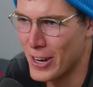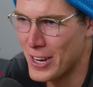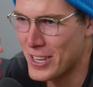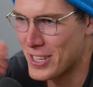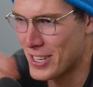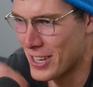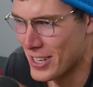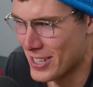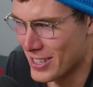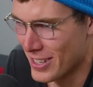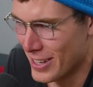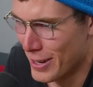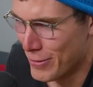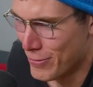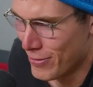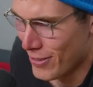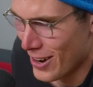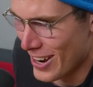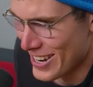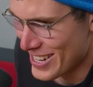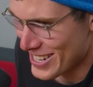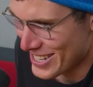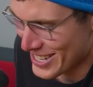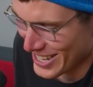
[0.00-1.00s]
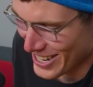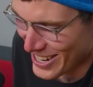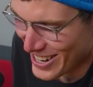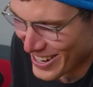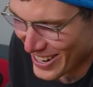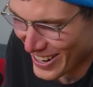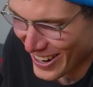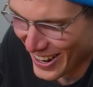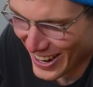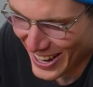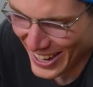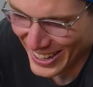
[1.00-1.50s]
Baristas left, right, and
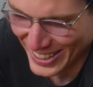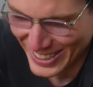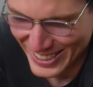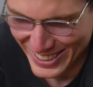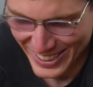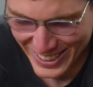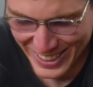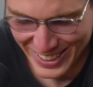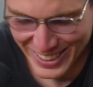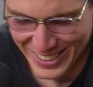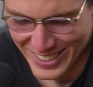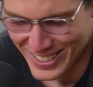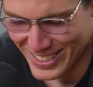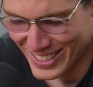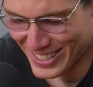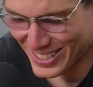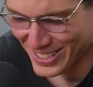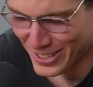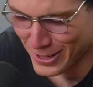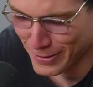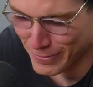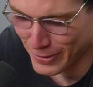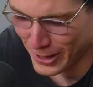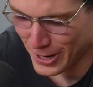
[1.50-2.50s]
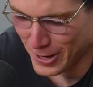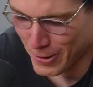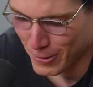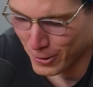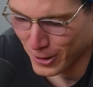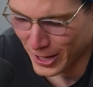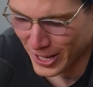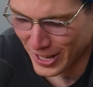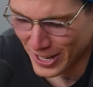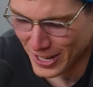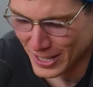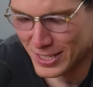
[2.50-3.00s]
center. That's good, buddy.
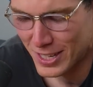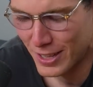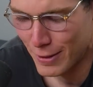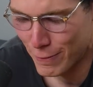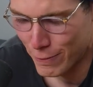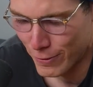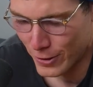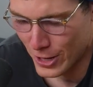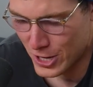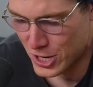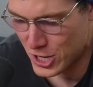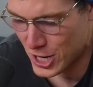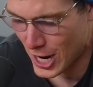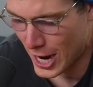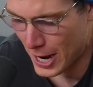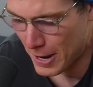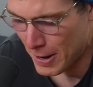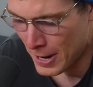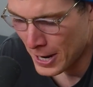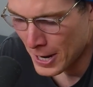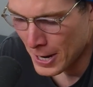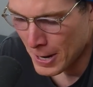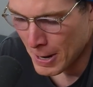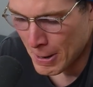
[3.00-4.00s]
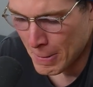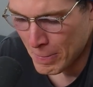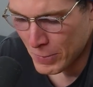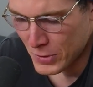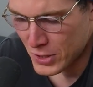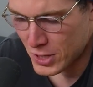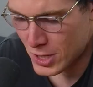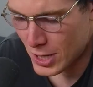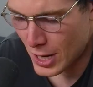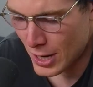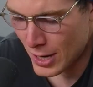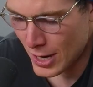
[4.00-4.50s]
We'll get into the footy chat.
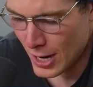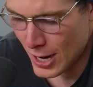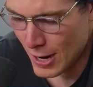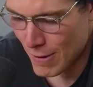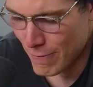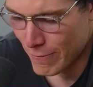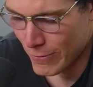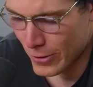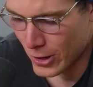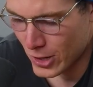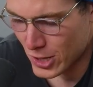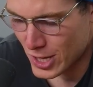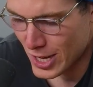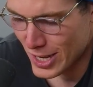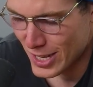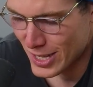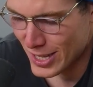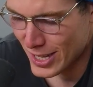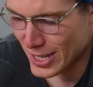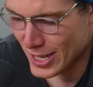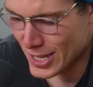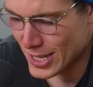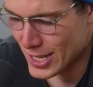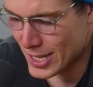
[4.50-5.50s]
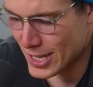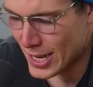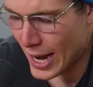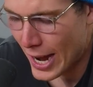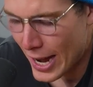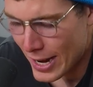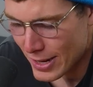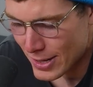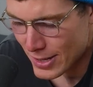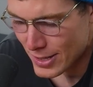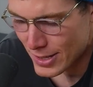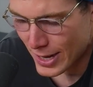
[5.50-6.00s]
Sydney versus the
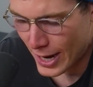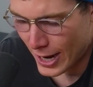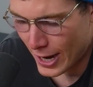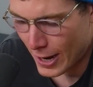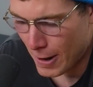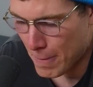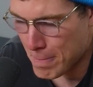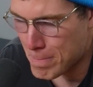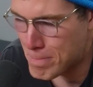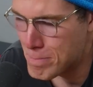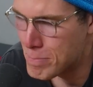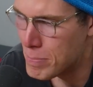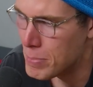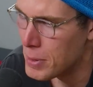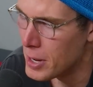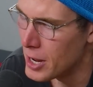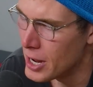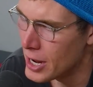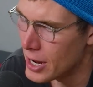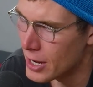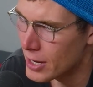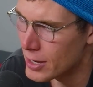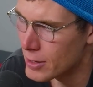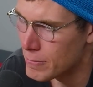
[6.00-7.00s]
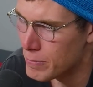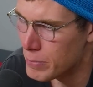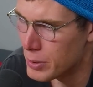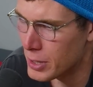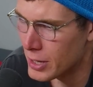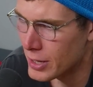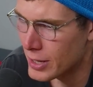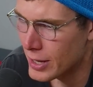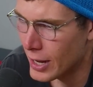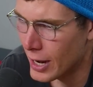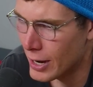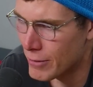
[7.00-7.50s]
Saints now. Big
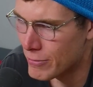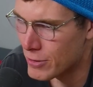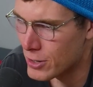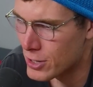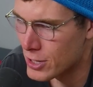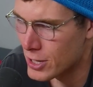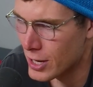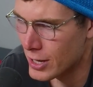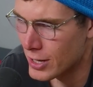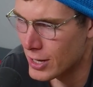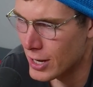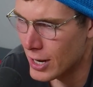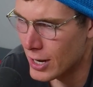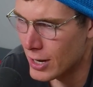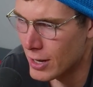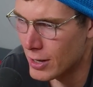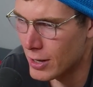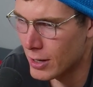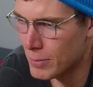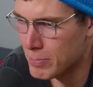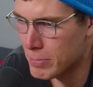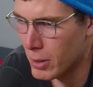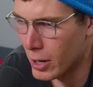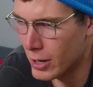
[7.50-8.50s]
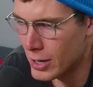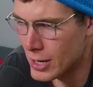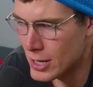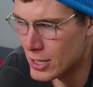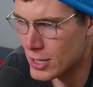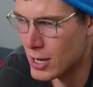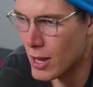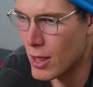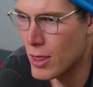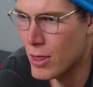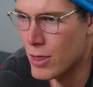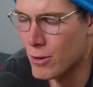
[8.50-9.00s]
game for Sydney.
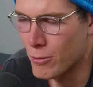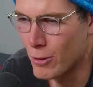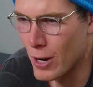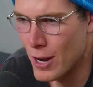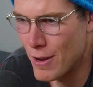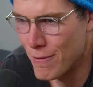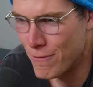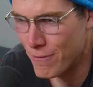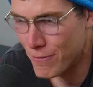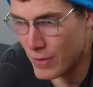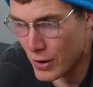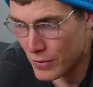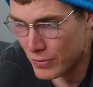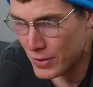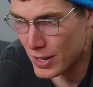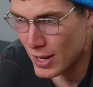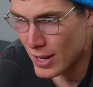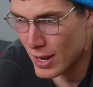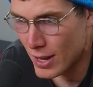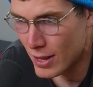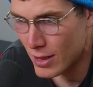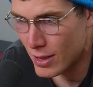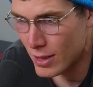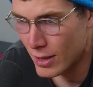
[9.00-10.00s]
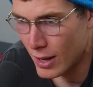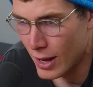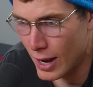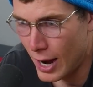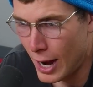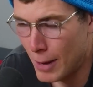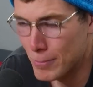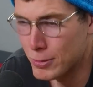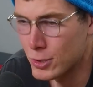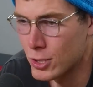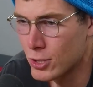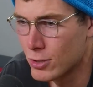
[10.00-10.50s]
Buddy's 350th,
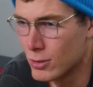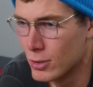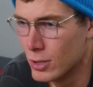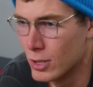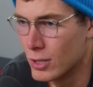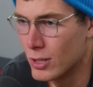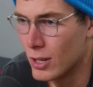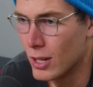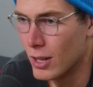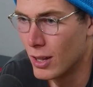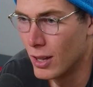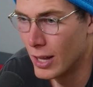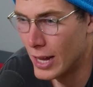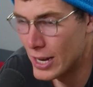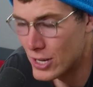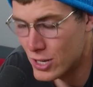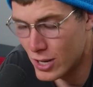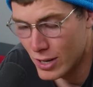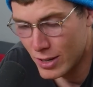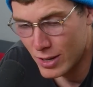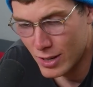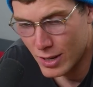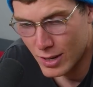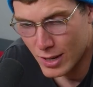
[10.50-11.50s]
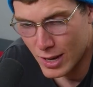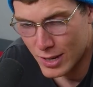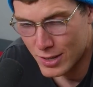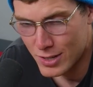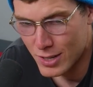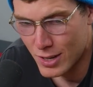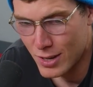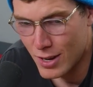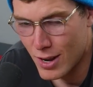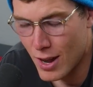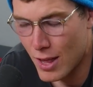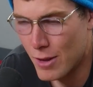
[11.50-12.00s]
absolute legend. Hits
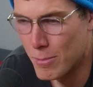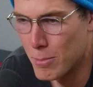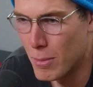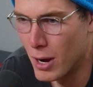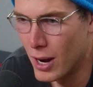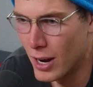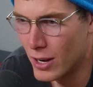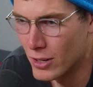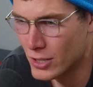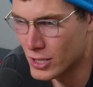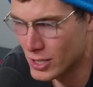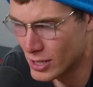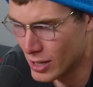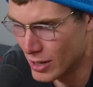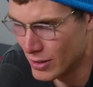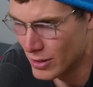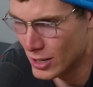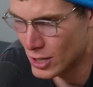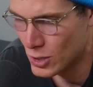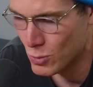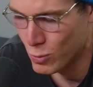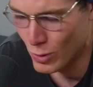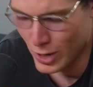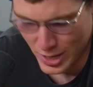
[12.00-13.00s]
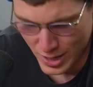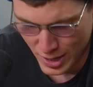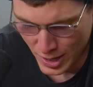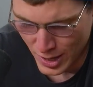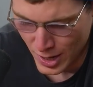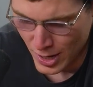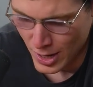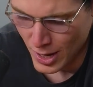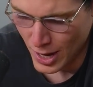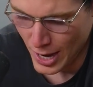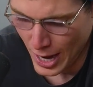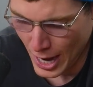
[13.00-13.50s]
another milestone this week.
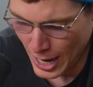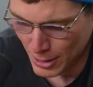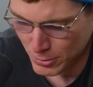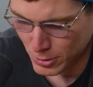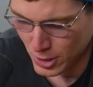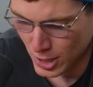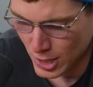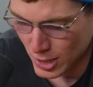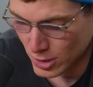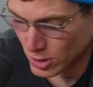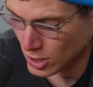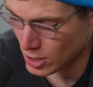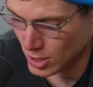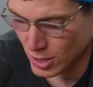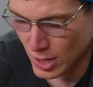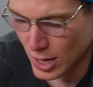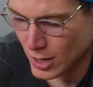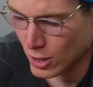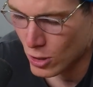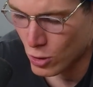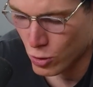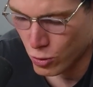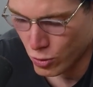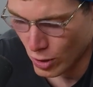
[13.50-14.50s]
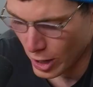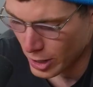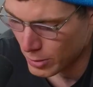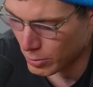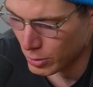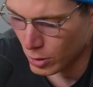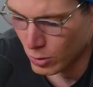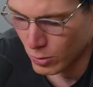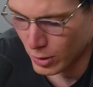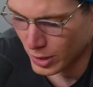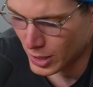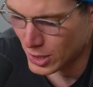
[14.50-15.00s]
Absolutely, just
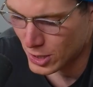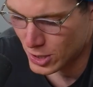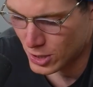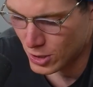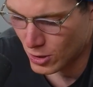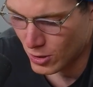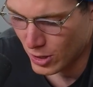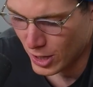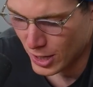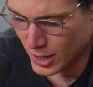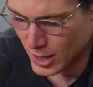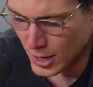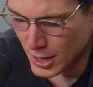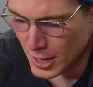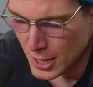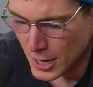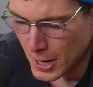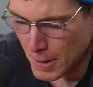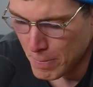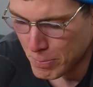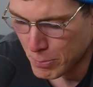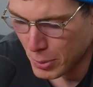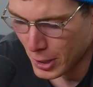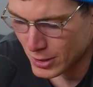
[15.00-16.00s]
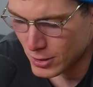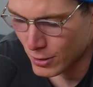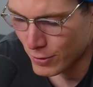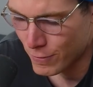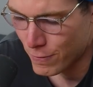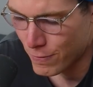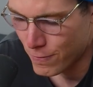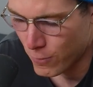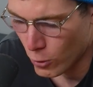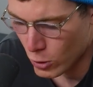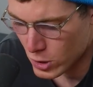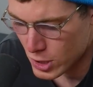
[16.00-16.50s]
incredible what he's doing. But
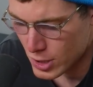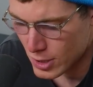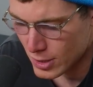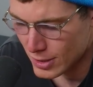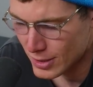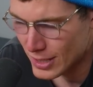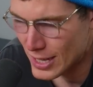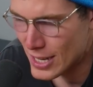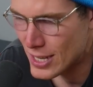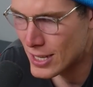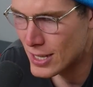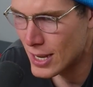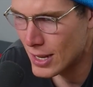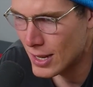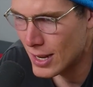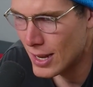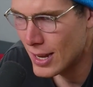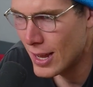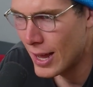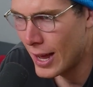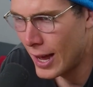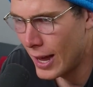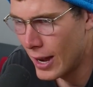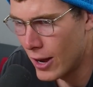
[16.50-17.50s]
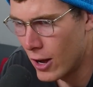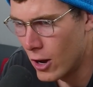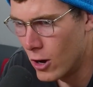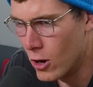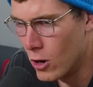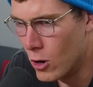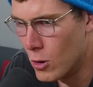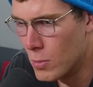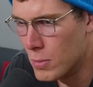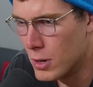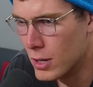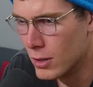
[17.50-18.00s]
unfortunately, Sydney at
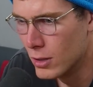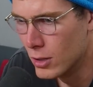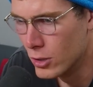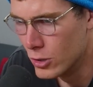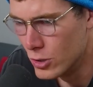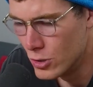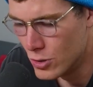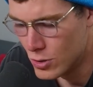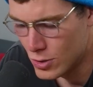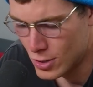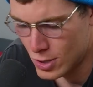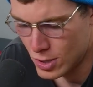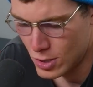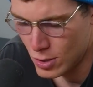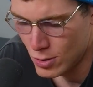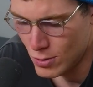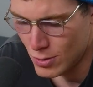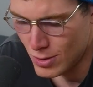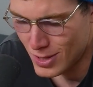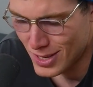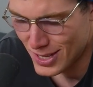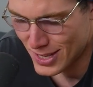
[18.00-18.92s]
home lose to the